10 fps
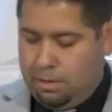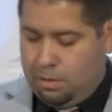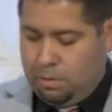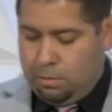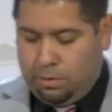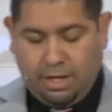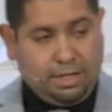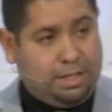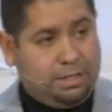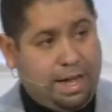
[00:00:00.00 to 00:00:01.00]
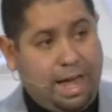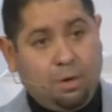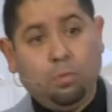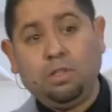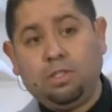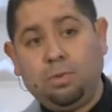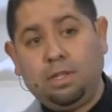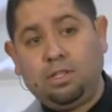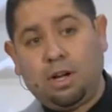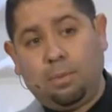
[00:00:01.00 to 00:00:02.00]
Well, then, Adam was doing
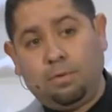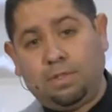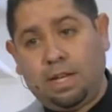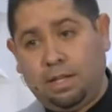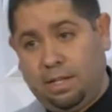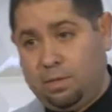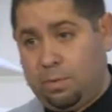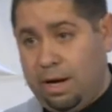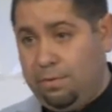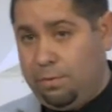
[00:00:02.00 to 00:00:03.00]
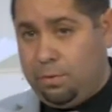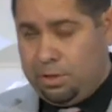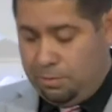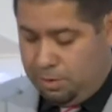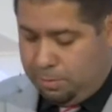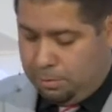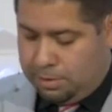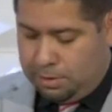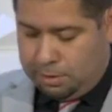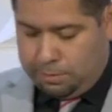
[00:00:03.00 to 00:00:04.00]
the job of telling his wife what she was supposed
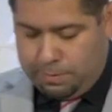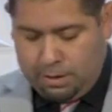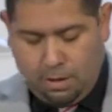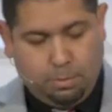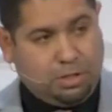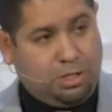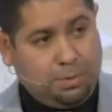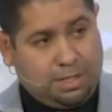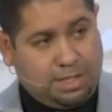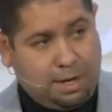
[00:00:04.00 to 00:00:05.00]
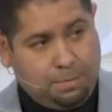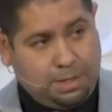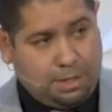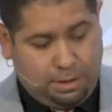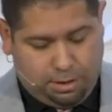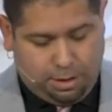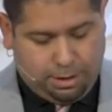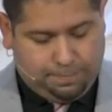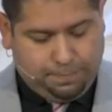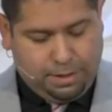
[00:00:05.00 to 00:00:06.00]
to do, but she was tempted in the garden.